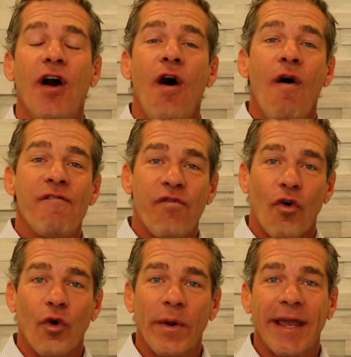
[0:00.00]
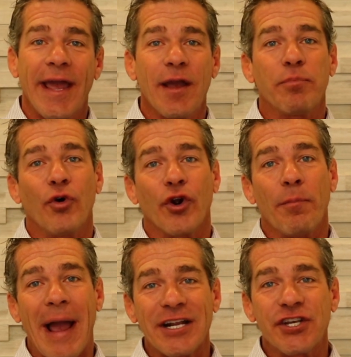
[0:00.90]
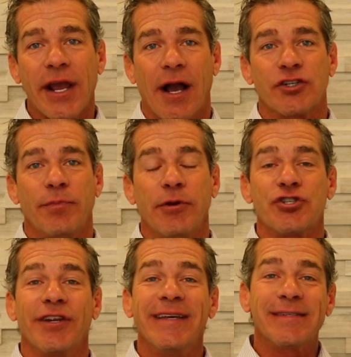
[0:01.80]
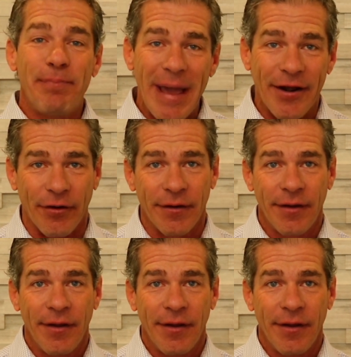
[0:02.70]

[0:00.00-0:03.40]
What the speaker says: 401k employer matching contribution is better.